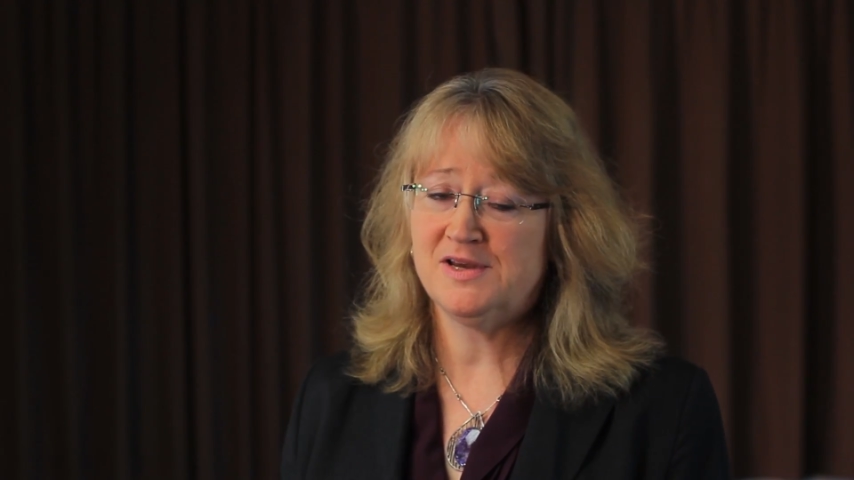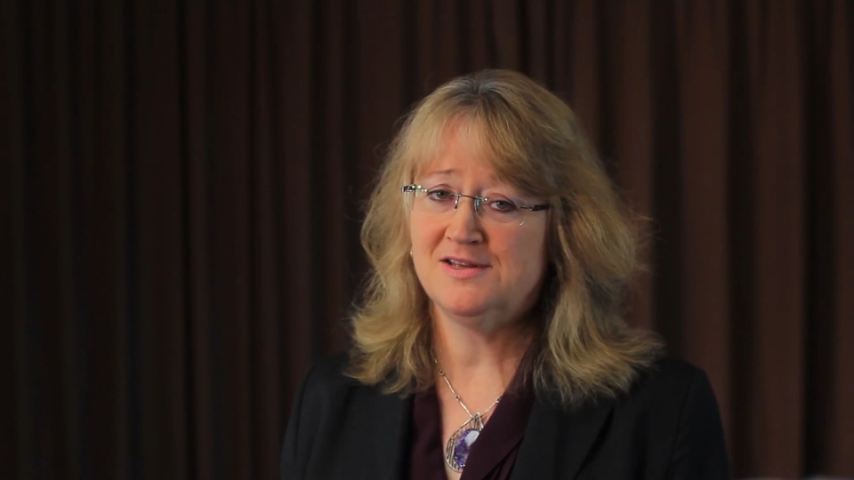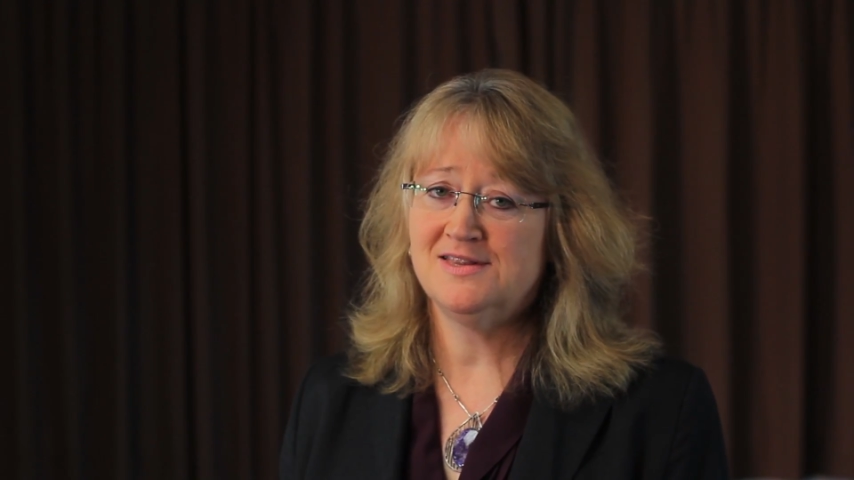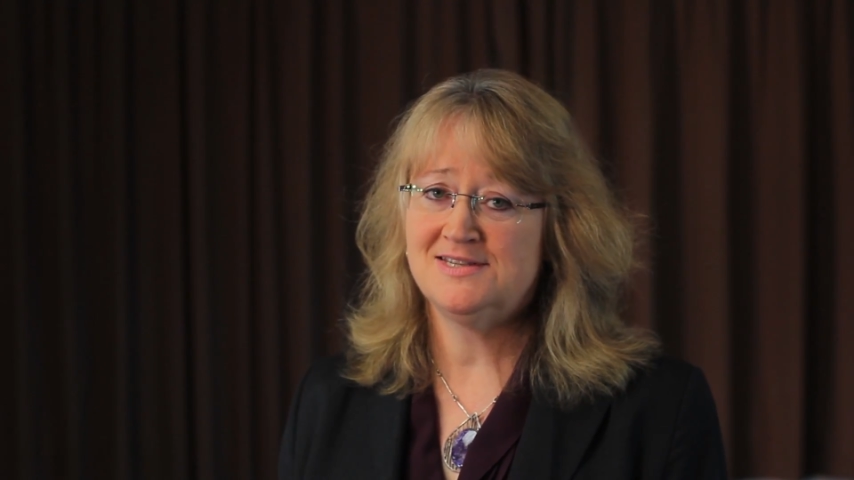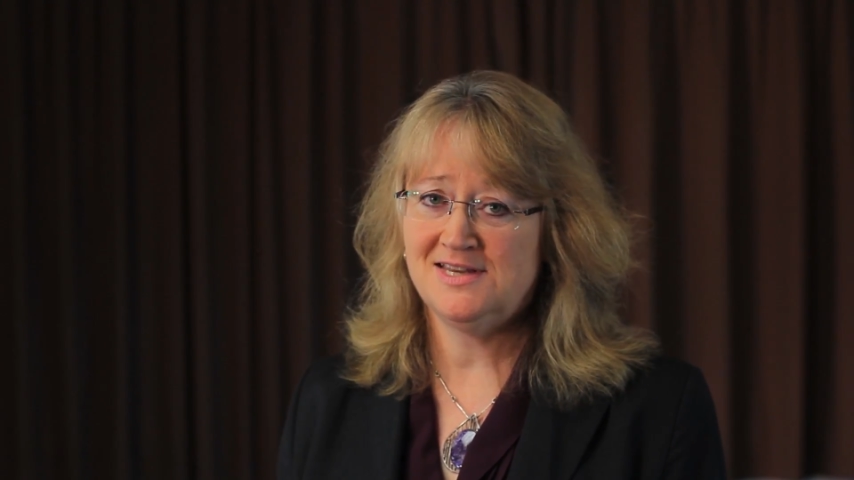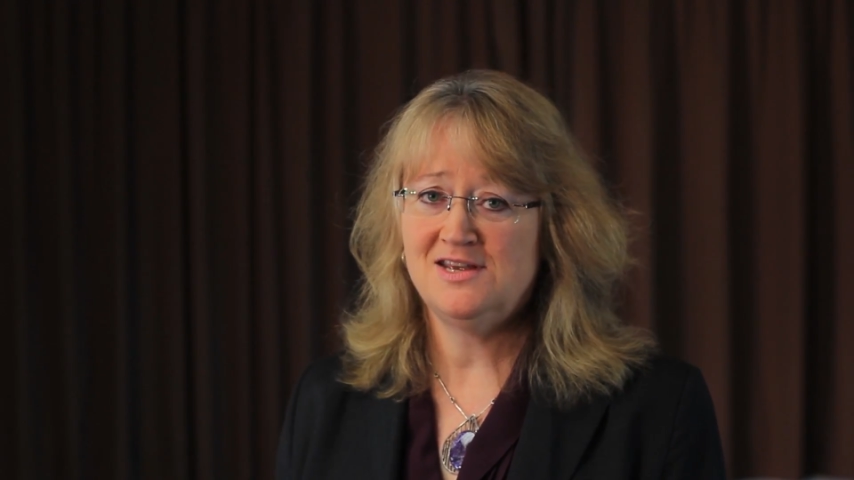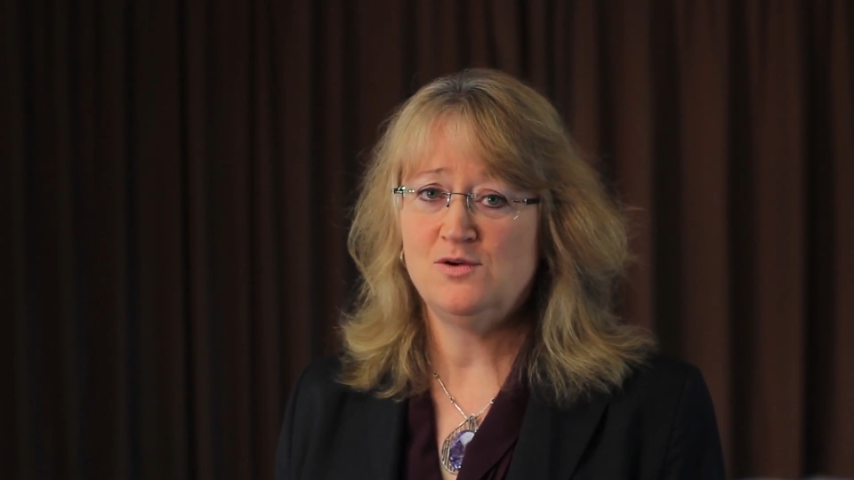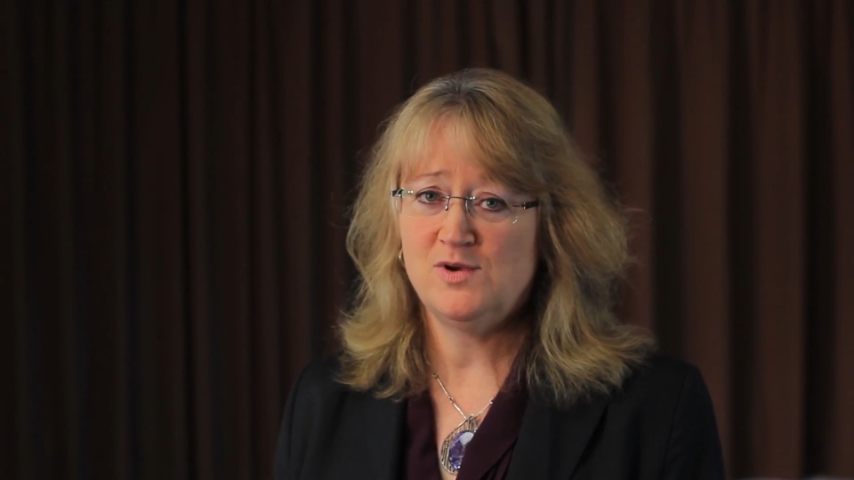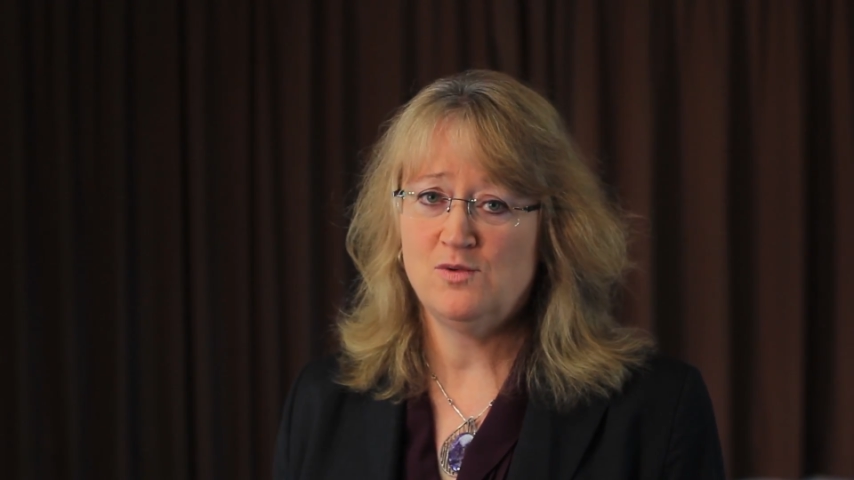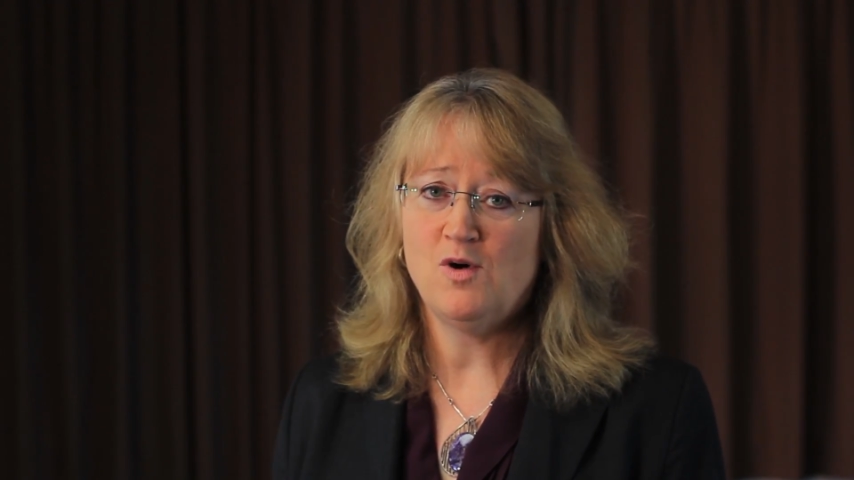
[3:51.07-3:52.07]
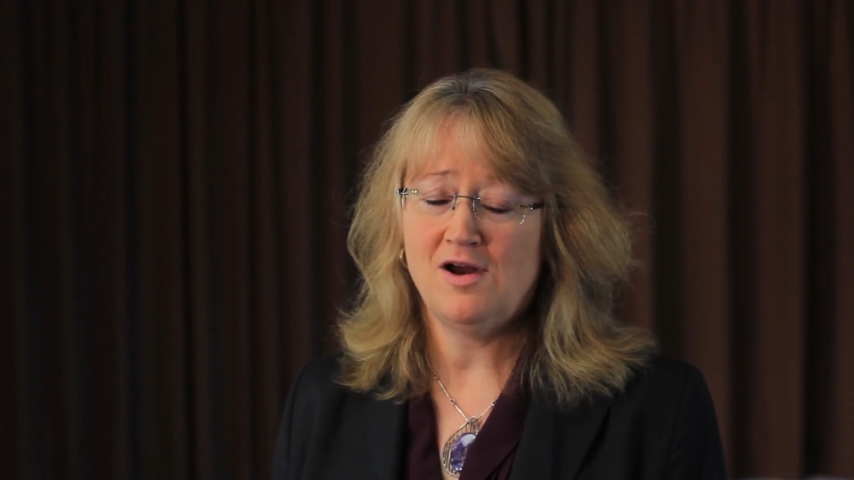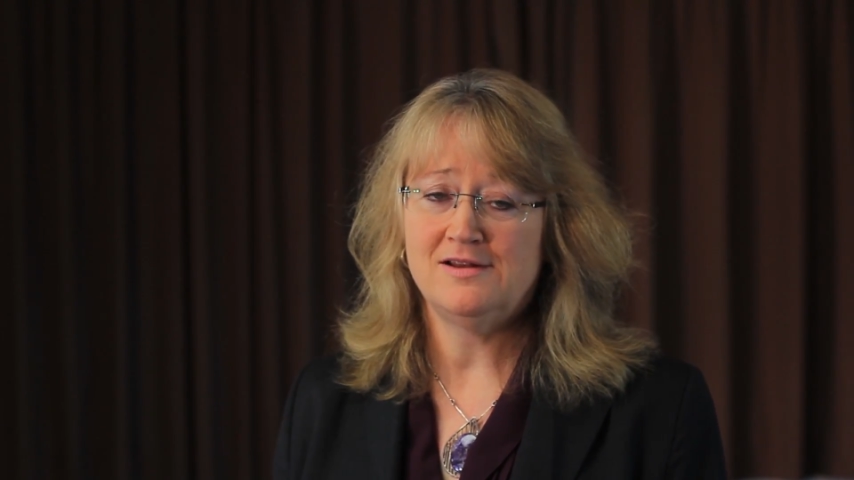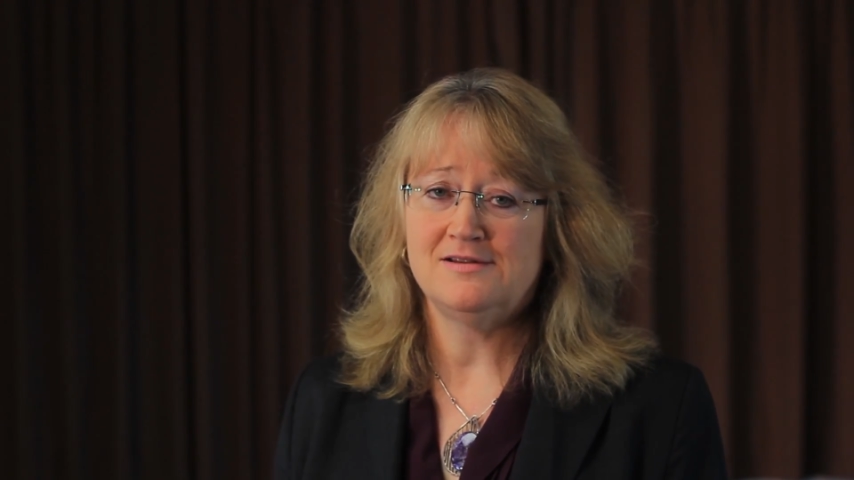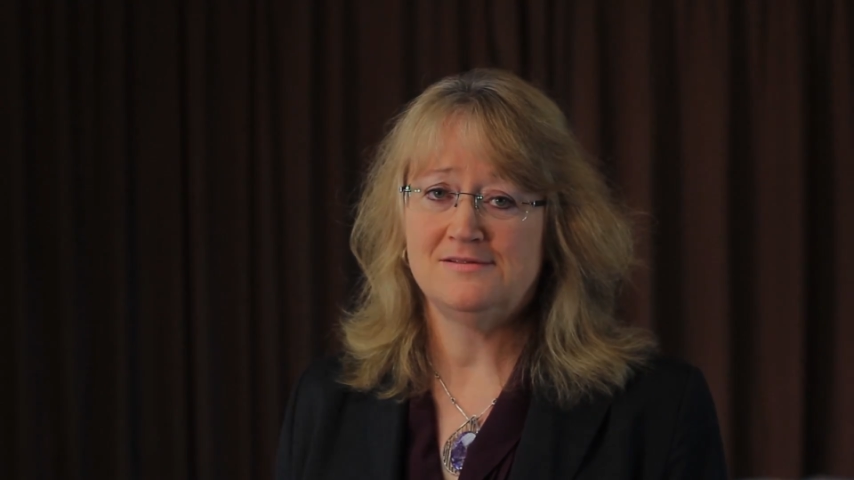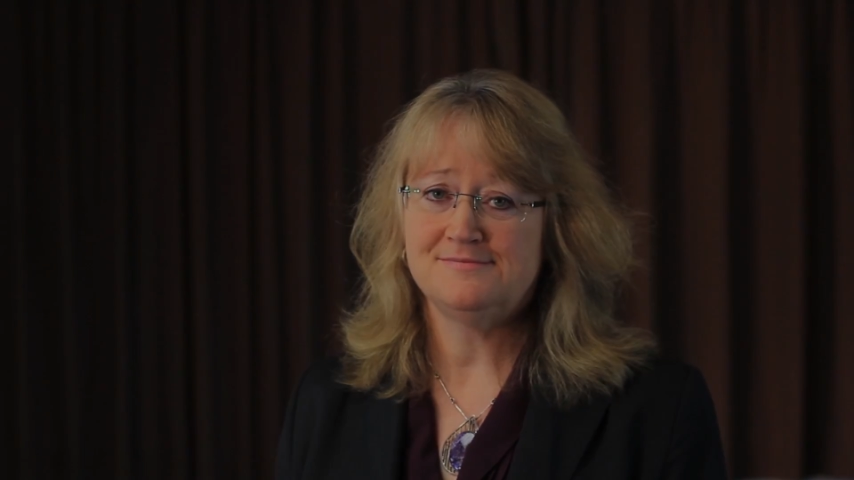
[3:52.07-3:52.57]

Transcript: building the city we want.